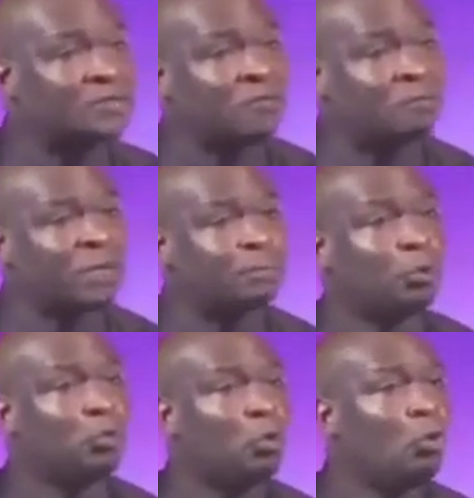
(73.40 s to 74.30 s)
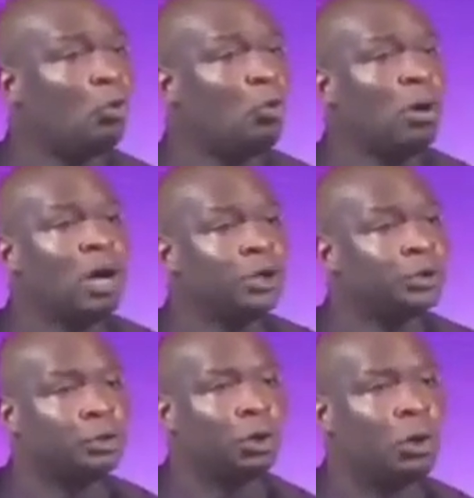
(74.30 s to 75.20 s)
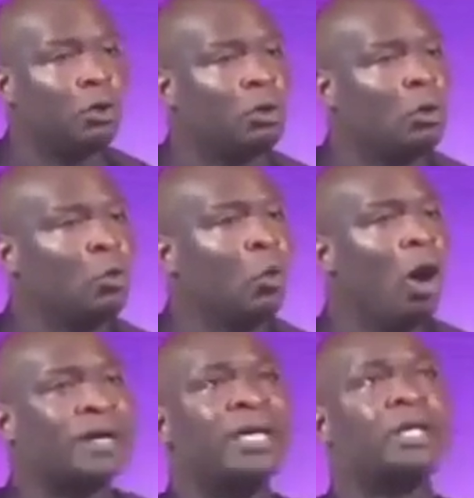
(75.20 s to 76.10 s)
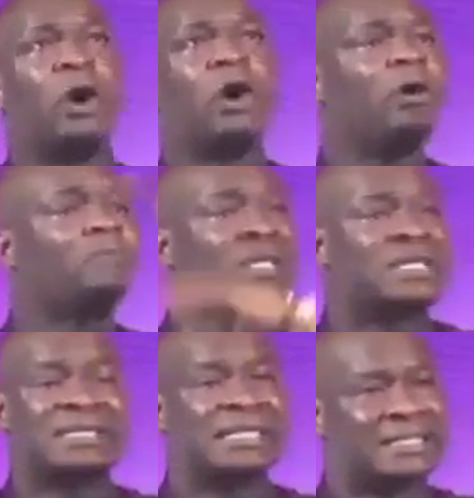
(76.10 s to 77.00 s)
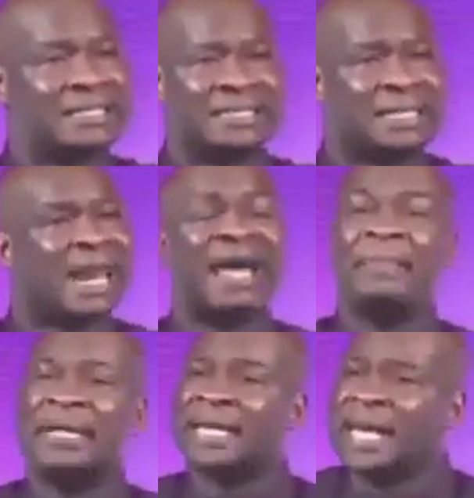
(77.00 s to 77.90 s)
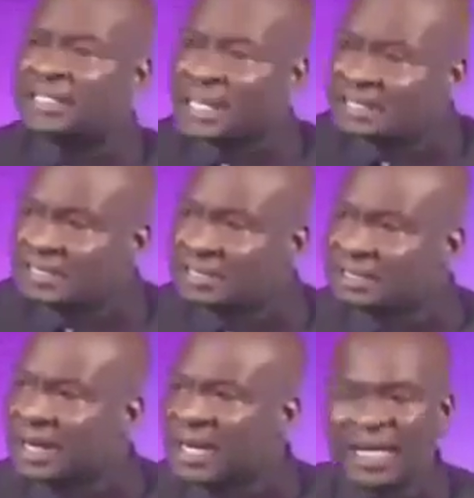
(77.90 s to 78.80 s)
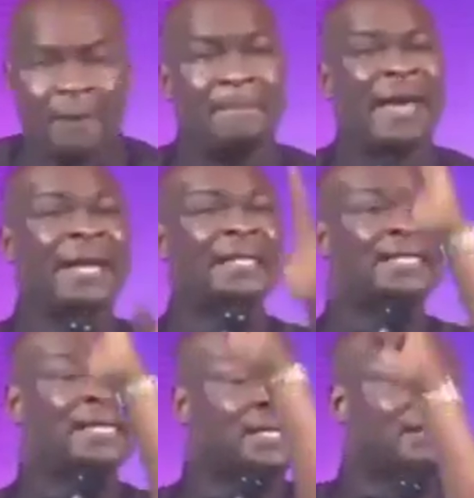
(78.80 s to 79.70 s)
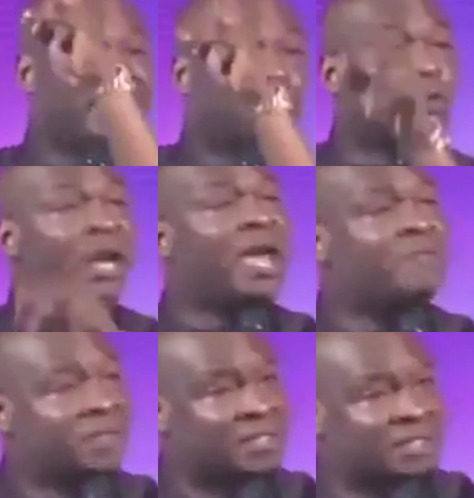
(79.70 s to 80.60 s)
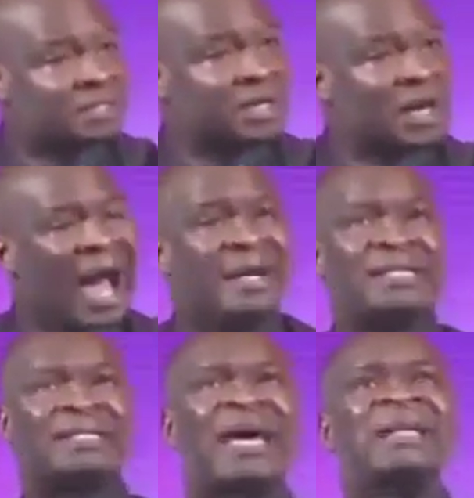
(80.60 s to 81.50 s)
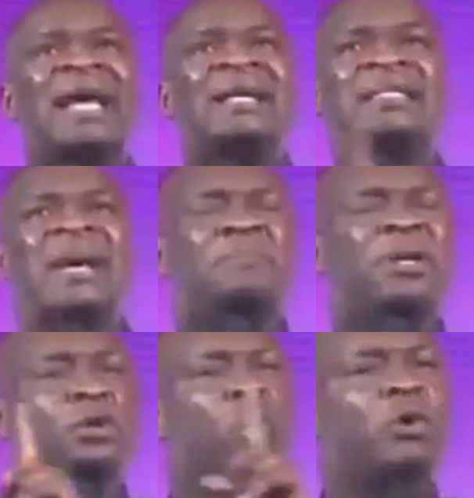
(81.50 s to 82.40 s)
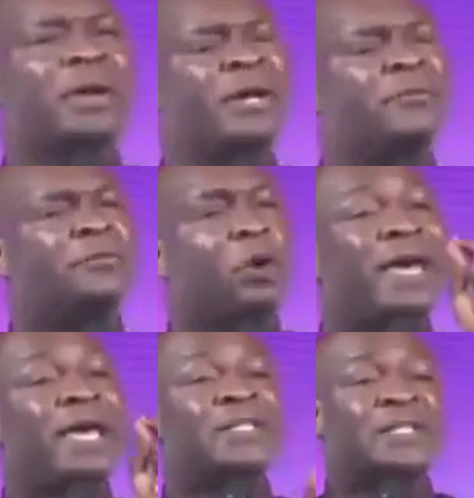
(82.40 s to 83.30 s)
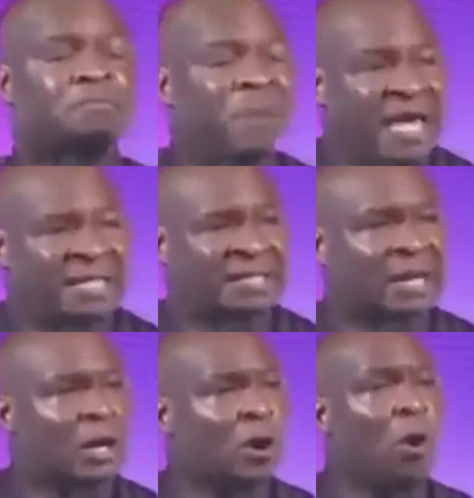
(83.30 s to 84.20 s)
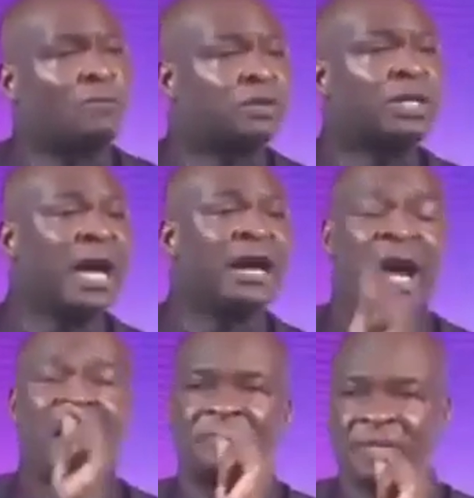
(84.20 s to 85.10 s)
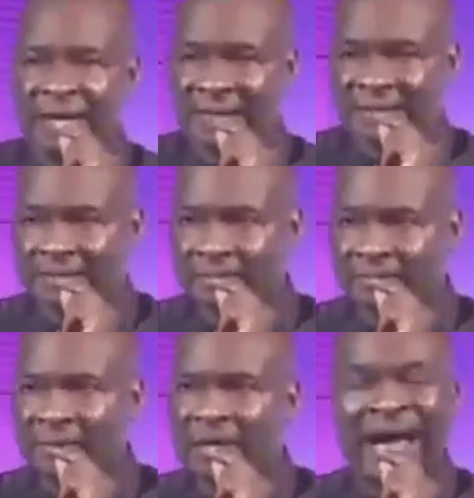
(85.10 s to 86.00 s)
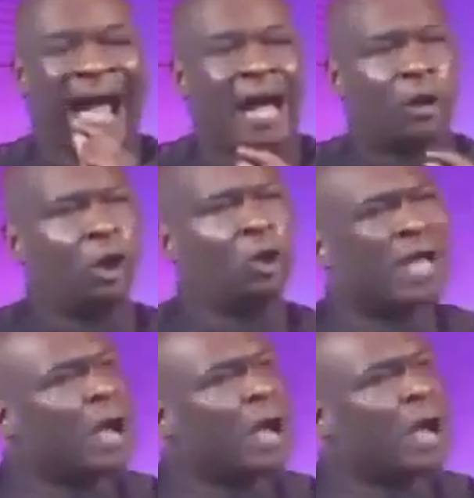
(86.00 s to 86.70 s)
of people who, you know, work in all of this climate agencies. He made a decree to the heavens and he said that there be no rain for a space of 3.5 years. And look how